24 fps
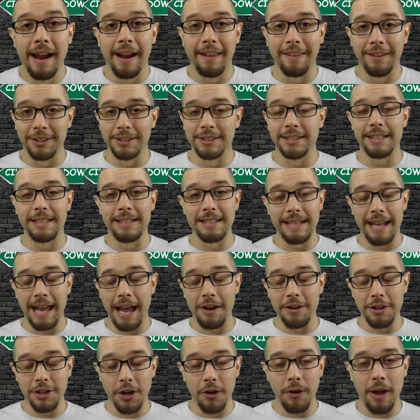and they're sitting
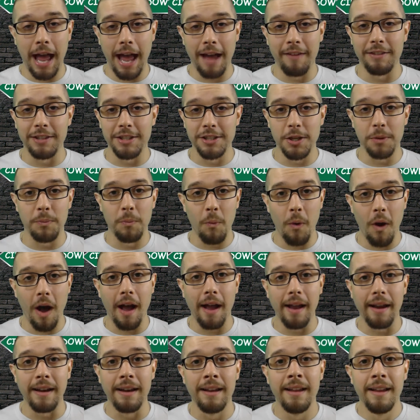down, having some
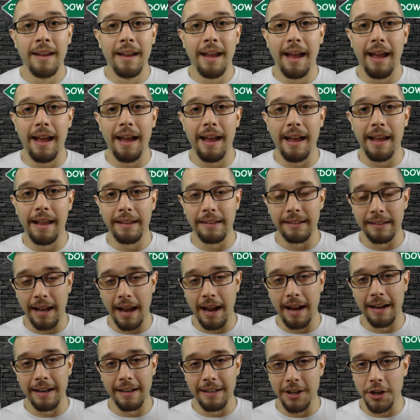wine and
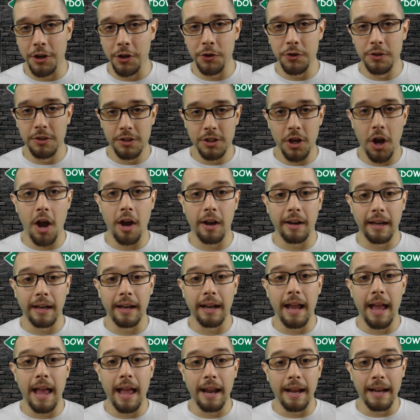kind of,
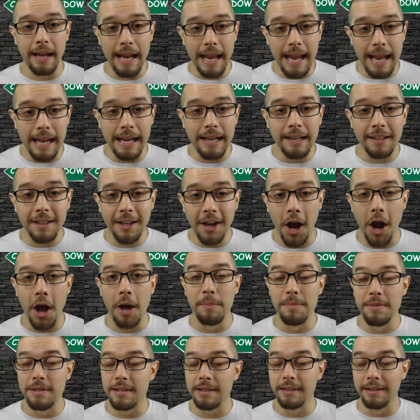talking, and in
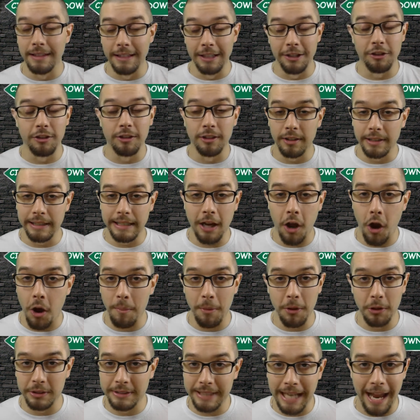comes literally
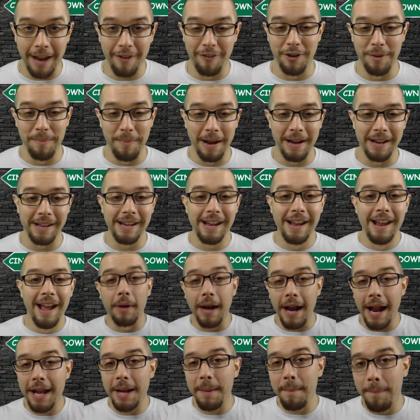almost everybody.
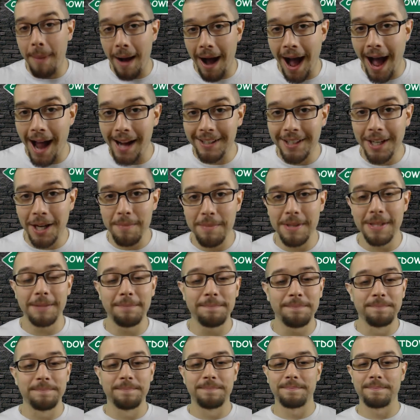Brienne and Pod come
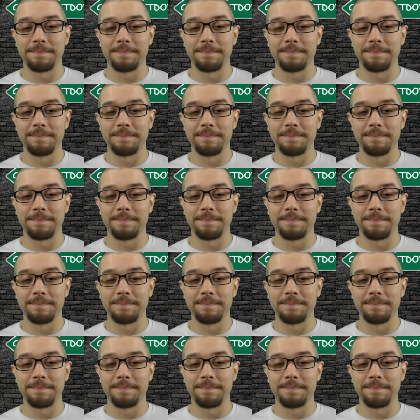in.